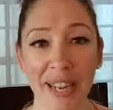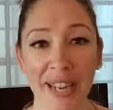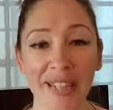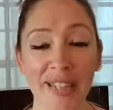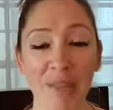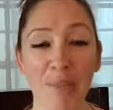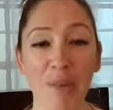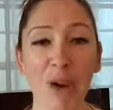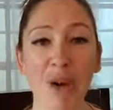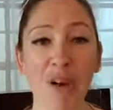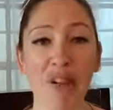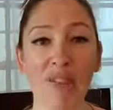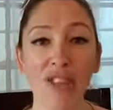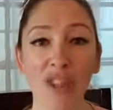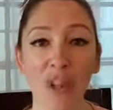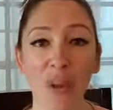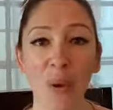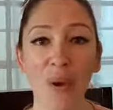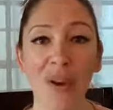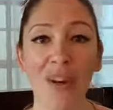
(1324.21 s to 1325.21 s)
It's a part of
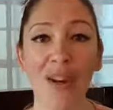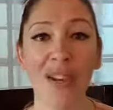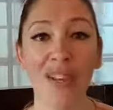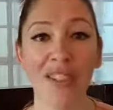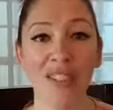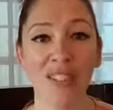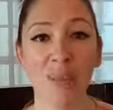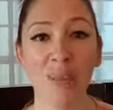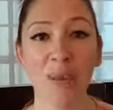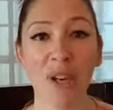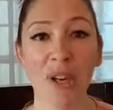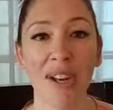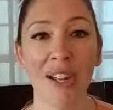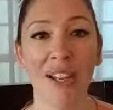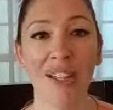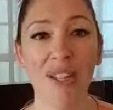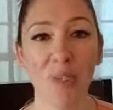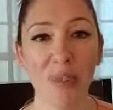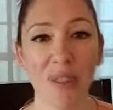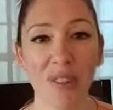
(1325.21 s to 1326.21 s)
your
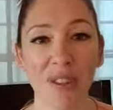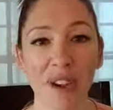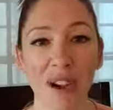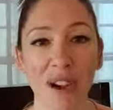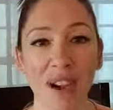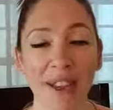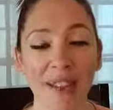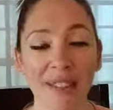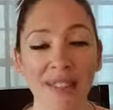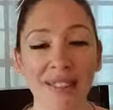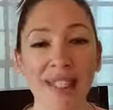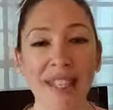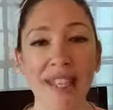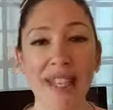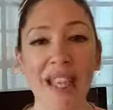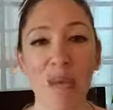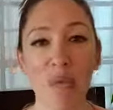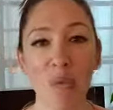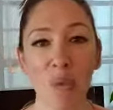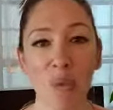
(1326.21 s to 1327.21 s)
experience with God, seeing
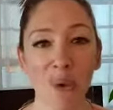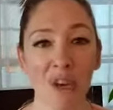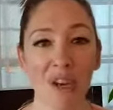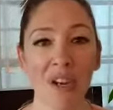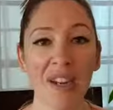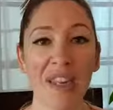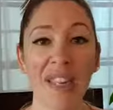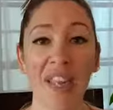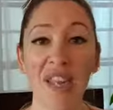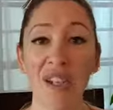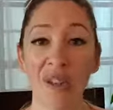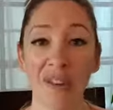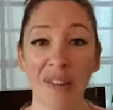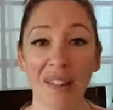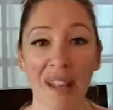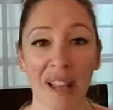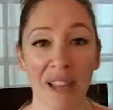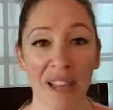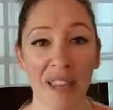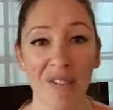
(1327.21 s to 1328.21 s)
him work in your
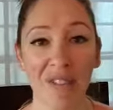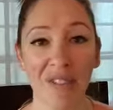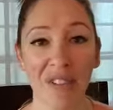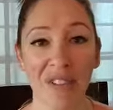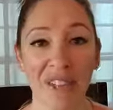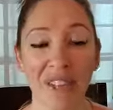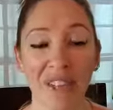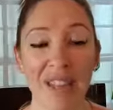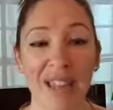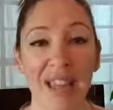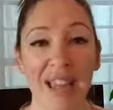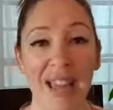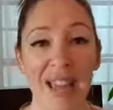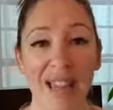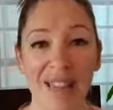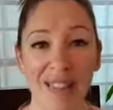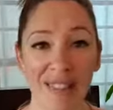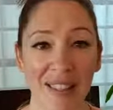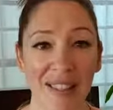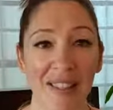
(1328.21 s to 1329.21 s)
life
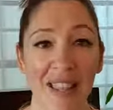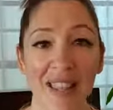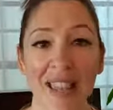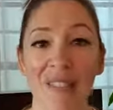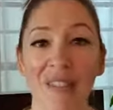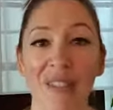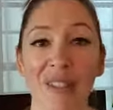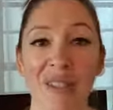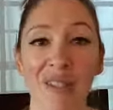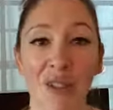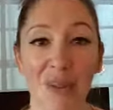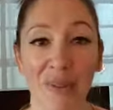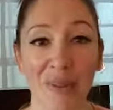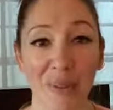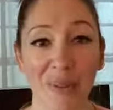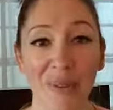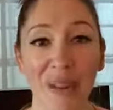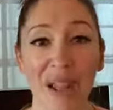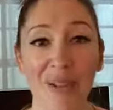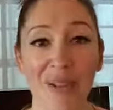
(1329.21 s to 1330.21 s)
and in the lives of those
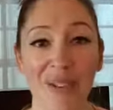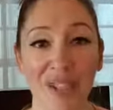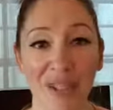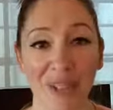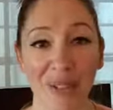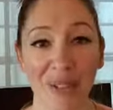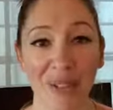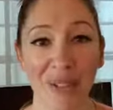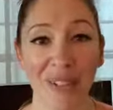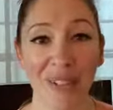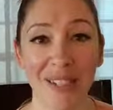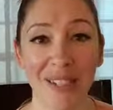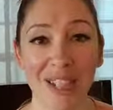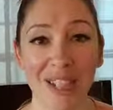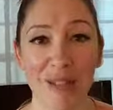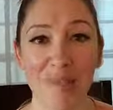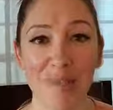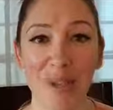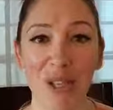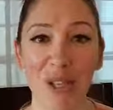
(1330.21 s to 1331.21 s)
around you.
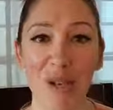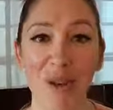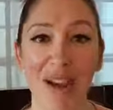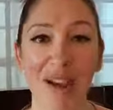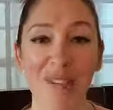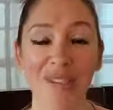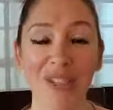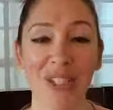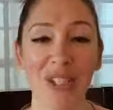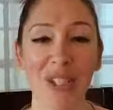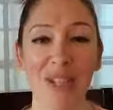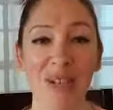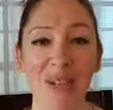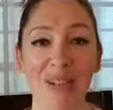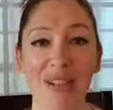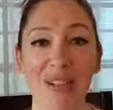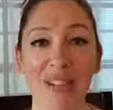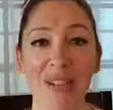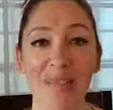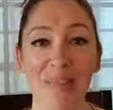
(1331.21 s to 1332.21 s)
But you have to
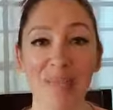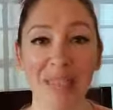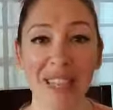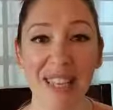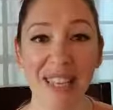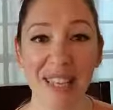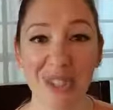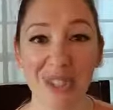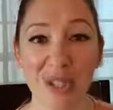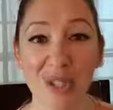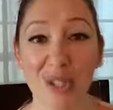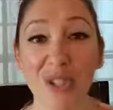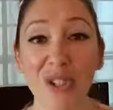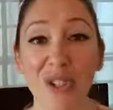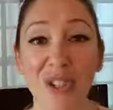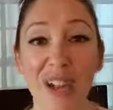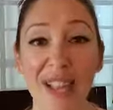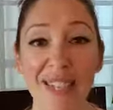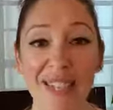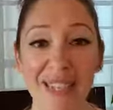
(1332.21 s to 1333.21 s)
begin to
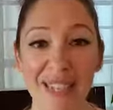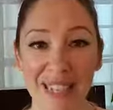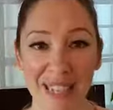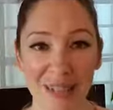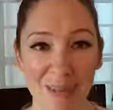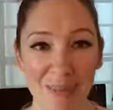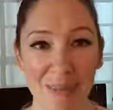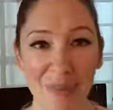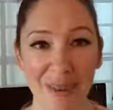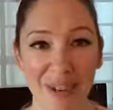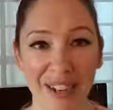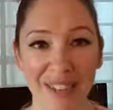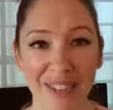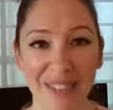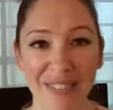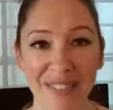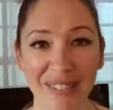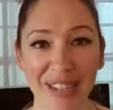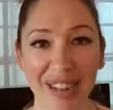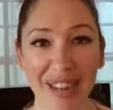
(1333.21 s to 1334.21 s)
trust him more,
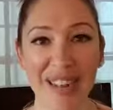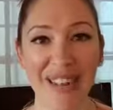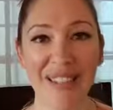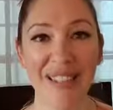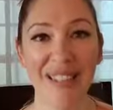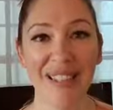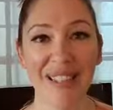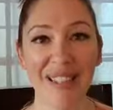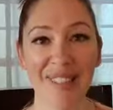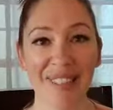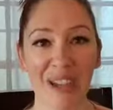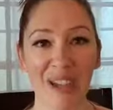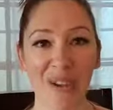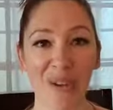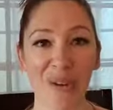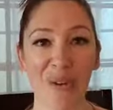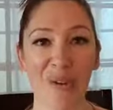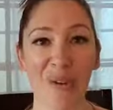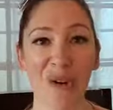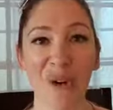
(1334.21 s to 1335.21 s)
right? that
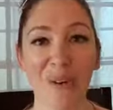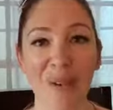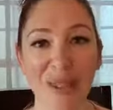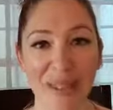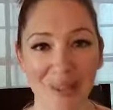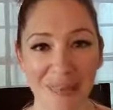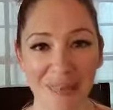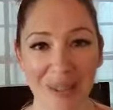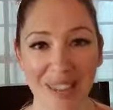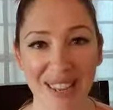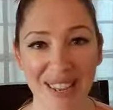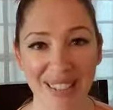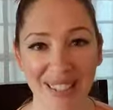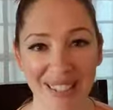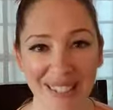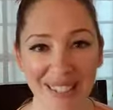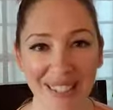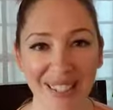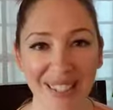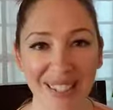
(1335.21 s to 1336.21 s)
growing piece.